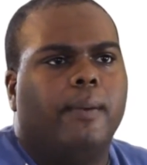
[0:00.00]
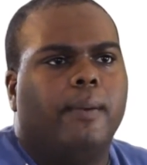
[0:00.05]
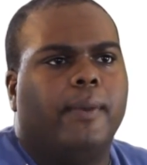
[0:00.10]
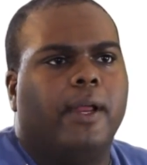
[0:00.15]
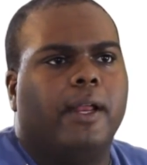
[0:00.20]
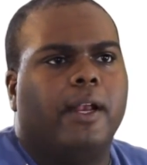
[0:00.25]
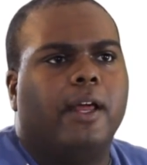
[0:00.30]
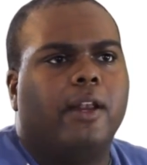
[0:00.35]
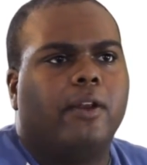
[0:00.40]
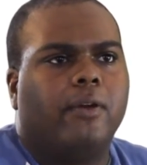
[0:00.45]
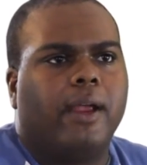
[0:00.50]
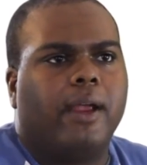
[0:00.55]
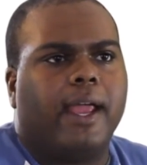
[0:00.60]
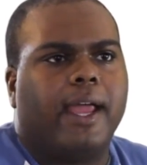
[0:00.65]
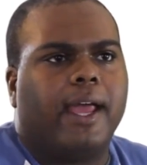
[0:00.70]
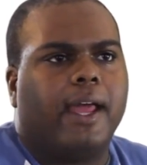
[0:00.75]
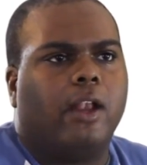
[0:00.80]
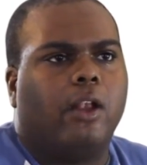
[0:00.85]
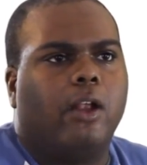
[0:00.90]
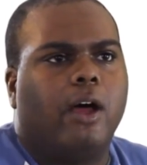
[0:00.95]
But on the other
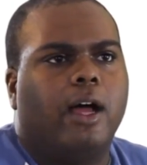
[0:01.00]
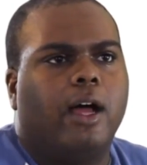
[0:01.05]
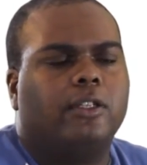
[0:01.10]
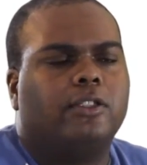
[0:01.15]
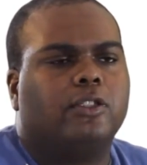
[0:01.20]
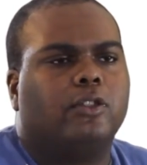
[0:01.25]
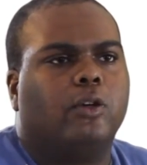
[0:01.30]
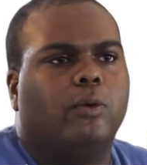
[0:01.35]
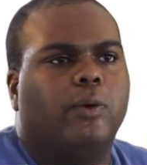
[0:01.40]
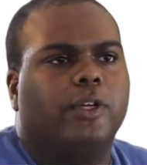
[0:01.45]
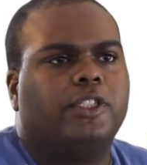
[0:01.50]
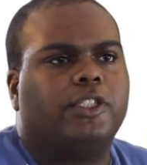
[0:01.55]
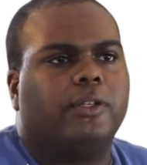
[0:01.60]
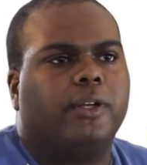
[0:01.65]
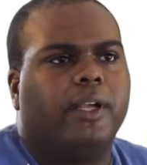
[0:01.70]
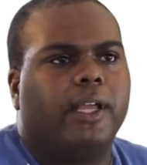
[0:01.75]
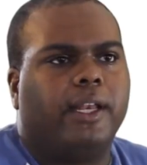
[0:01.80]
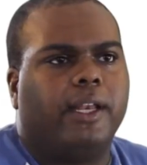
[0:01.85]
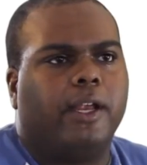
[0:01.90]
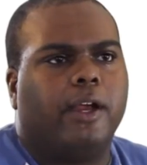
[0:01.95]
hand, law school, once you
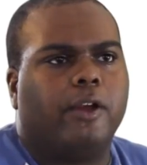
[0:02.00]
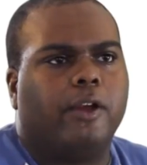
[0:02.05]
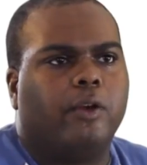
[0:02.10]
get there,